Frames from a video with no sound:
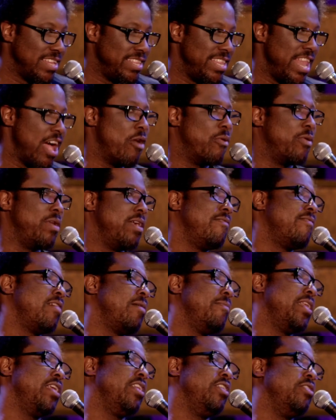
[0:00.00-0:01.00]
No, whenever
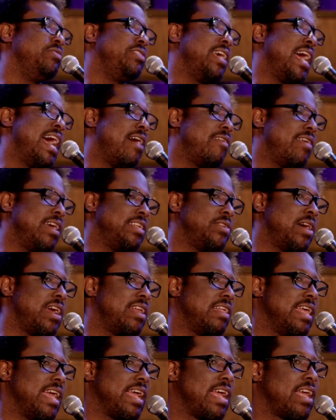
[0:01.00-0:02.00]
I'm in a new town, I try
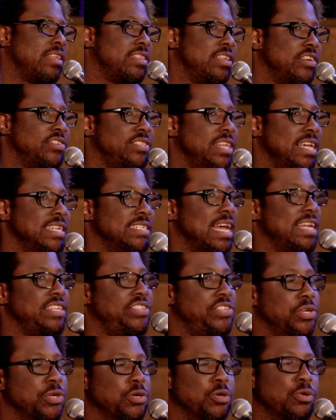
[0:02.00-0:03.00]
to like, there's things I
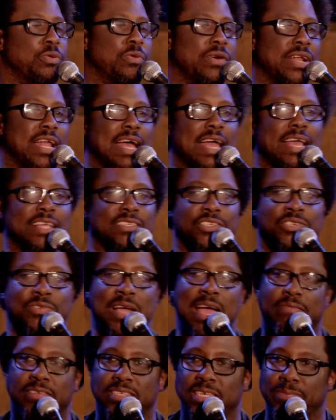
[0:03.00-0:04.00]
do when I, it's a
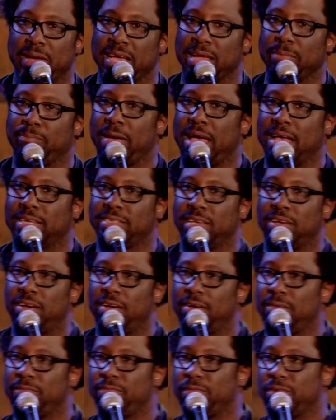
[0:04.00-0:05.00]
travel tip I can pass
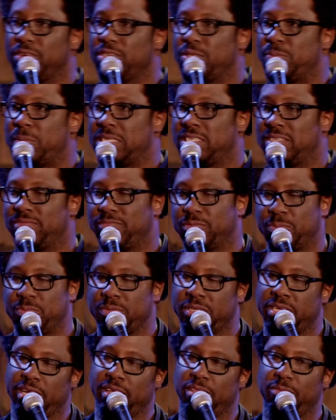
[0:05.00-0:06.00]
on for, especially for
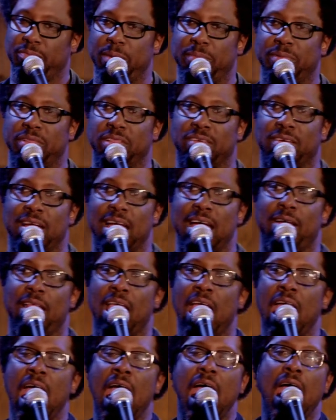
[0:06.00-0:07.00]
particular people in the crowd.
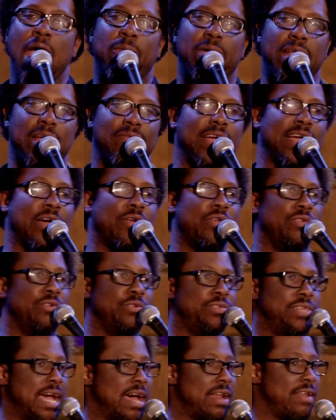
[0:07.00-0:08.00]
Whenever I go to a new
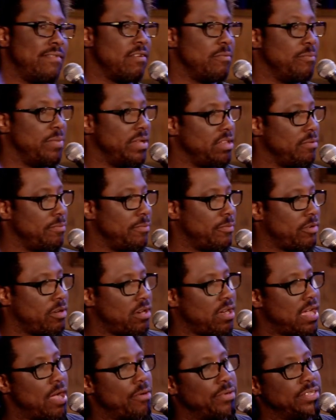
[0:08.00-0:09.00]
town I've never been to
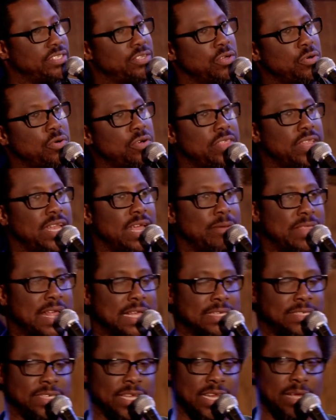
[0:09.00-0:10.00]
before, I always Google the name of
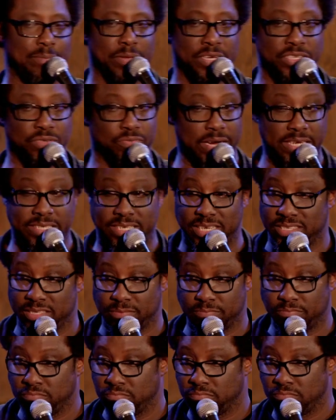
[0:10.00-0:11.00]
that city plus
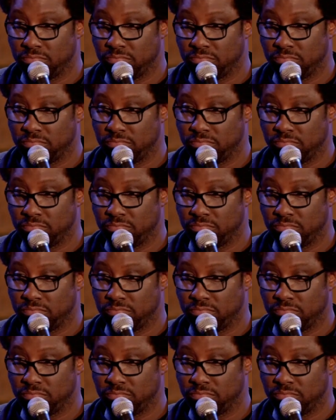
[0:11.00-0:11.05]
racism.